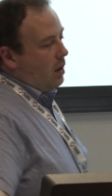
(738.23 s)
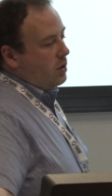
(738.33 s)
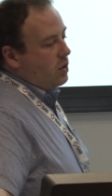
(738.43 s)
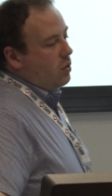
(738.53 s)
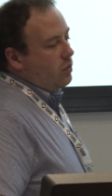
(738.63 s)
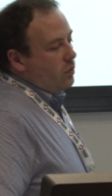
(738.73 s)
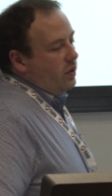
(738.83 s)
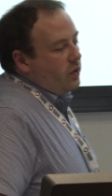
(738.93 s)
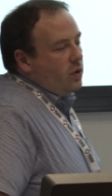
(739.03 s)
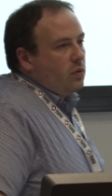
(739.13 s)
So
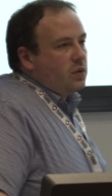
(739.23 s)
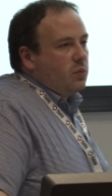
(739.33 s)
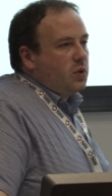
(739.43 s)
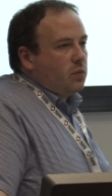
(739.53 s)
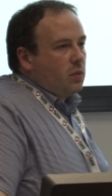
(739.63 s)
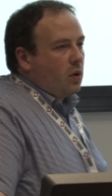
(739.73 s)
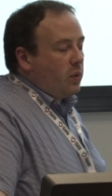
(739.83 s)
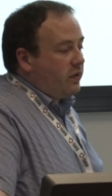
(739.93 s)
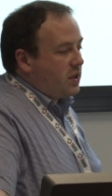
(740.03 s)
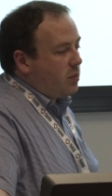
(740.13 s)
we've a new symptom, or
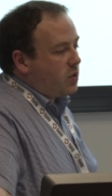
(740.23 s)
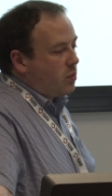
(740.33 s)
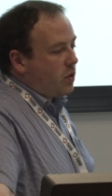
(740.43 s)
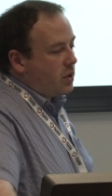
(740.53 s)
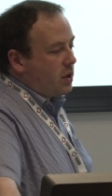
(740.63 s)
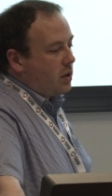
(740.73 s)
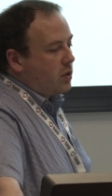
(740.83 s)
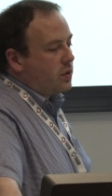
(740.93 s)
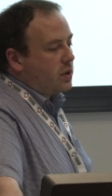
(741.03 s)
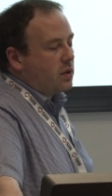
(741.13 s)
we've a symptom or a
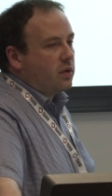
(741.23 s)
diagnosis.